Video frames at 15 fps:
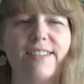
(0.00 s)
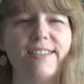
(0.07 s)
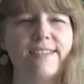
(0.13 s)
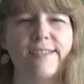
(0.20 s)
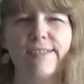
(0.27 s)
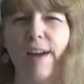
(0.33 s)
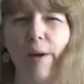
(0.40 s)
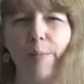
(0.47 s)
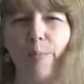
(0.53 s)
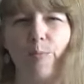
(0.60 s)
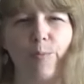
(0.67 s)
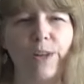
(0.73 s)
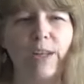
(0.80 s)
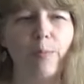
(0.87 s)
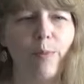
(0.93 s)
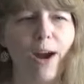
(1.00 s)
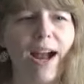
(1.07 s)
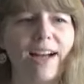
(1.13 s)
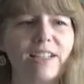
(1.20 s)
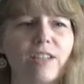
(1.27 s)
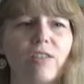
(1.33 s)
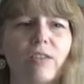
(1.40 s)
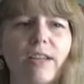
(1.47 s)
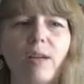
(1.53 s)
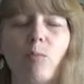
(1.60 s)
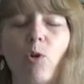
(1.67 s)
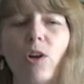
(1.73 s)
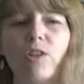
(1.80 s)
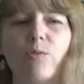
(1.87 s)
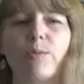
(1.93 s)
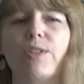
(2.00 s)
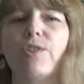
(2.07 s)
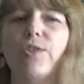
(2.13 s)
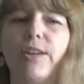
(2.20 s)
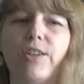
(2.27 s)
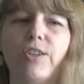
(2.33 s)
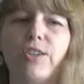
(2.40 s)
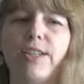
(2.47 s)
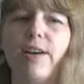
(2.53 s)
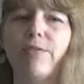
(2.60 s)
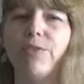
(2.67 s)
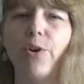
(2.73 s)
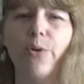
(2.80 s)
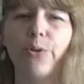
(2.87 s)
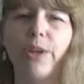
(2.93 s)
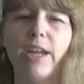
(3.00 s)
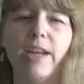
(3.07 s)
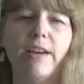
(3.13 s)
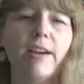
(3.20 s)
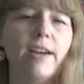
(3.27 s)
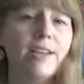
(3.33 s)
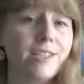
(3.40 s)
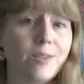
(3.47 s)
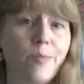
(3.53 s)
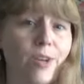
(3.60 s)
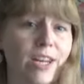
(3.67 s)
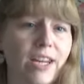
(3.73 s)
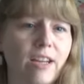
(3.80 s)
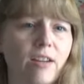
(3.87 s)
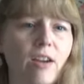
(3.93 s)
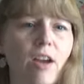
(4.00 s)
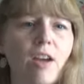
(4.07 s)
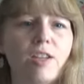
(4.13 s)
it's not really practical anymore to restrict yourself to only submitting